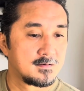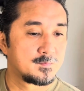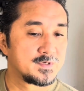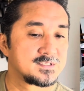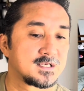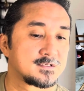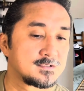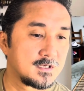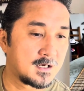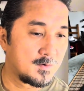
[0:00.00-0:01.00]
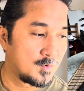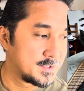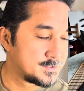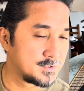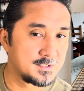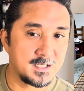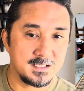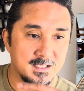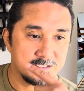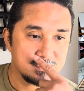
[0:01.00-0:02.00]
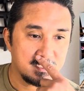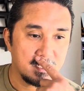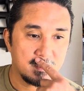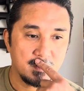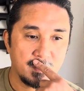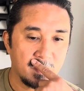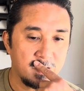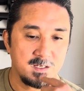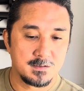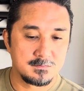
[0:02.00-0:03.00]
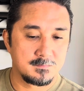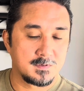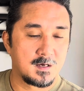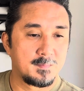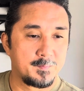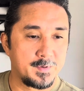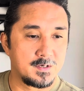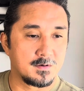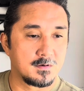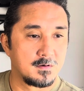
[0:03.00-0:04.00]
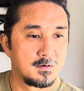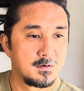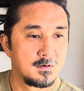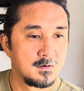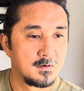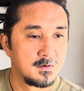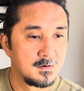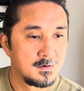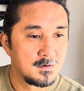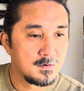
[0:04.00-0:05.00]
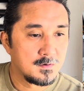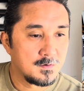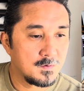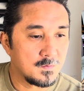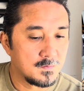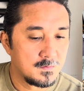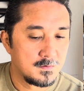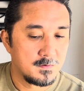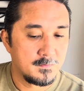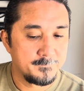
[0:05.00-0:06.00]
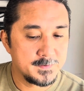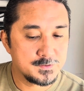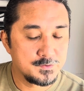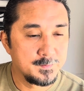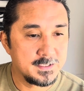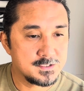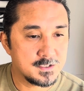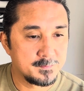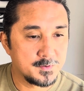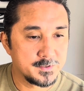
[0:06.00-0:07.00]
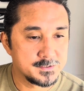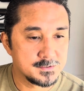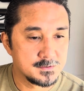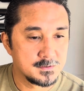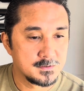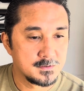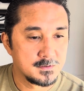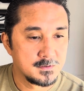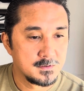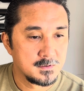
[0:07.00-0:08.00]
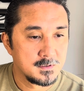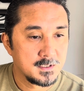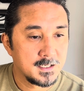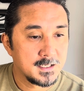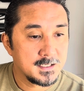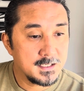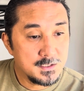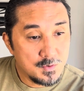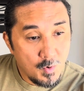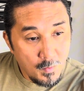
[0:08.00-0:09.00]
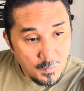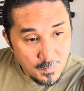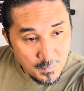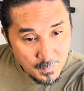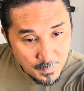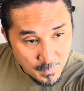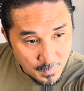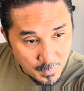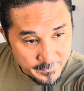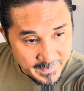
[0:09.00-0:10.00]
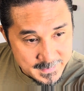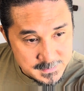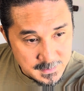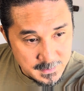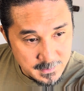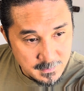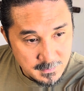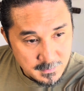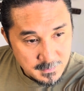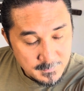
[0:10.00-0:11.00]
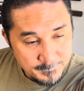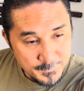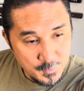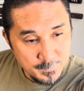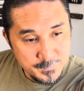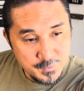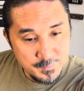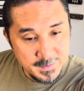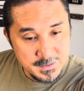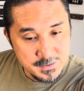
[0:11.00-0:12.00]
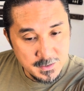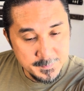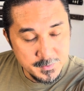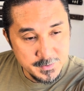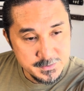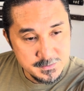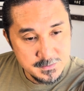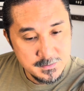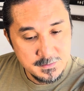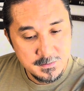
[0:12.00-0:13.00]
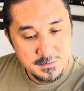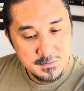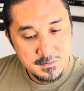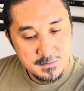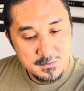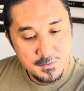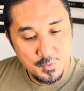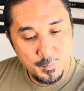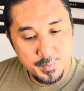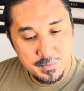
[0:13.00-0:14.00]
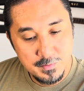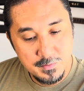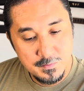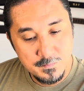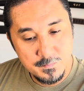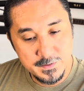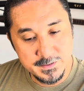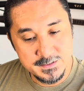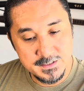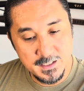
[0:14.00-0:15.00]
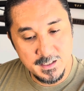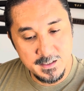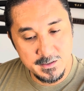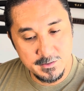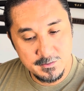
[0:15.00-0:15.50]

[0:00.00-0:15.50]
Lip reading: Princess, I want you to take that chair, okay? Don't come up here. No, there's too many sharp toys. No, on that side. Nope, too many sharp toys. Nope, we're gonna stay here.